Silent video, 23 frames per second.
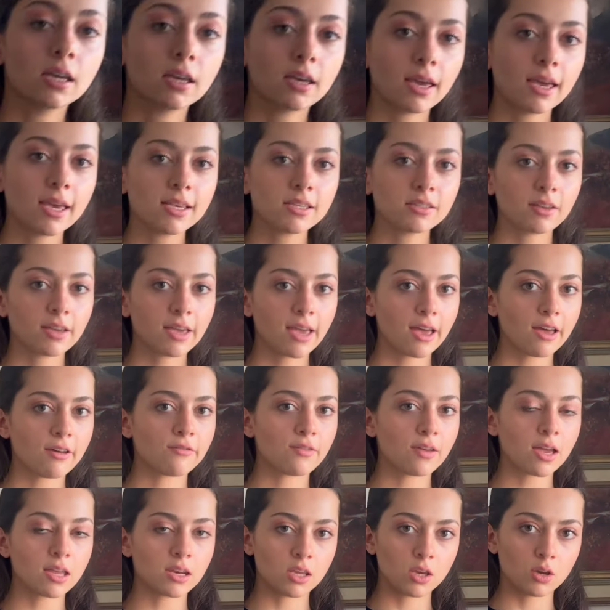case I have
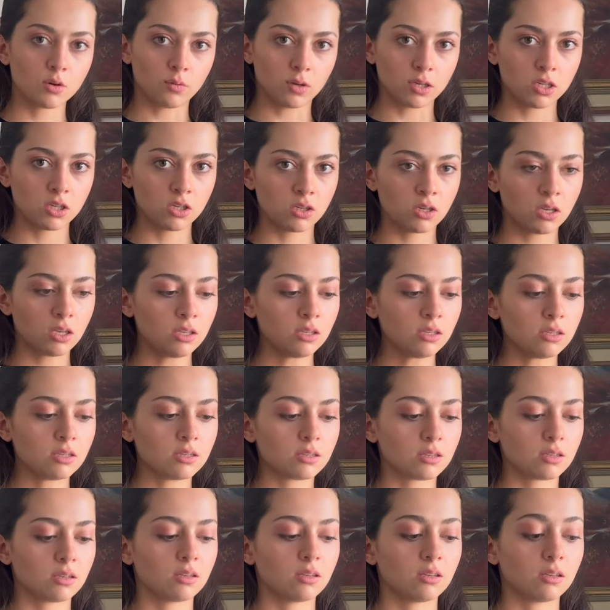any questions.